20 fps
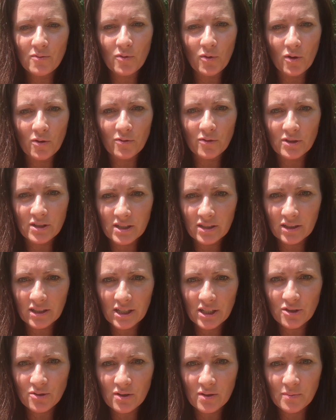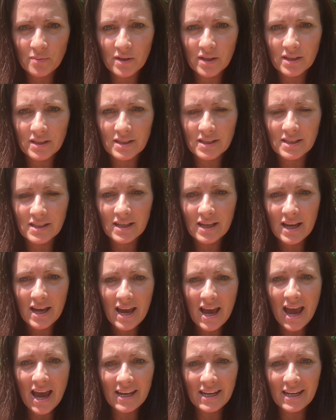for fertility treatments.
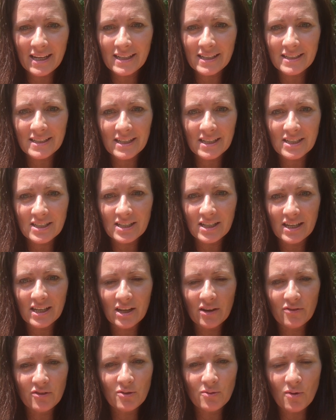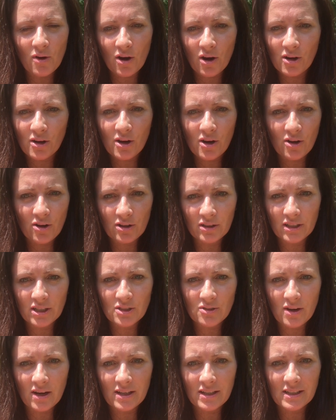And in addition, if you are currently
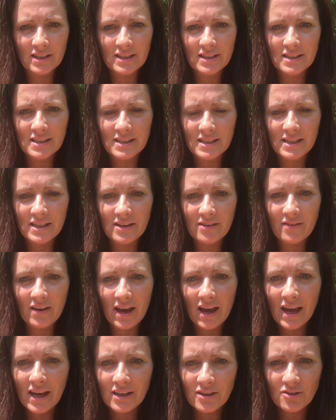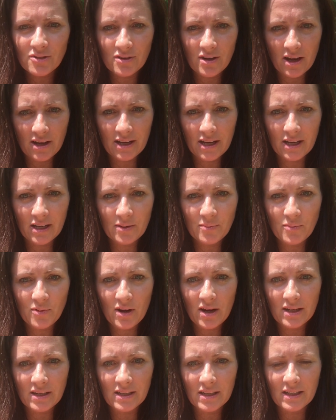trying to conceive and you're not getting
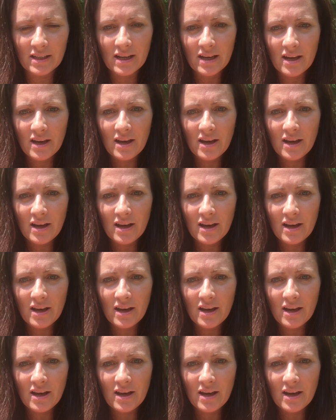pregnant,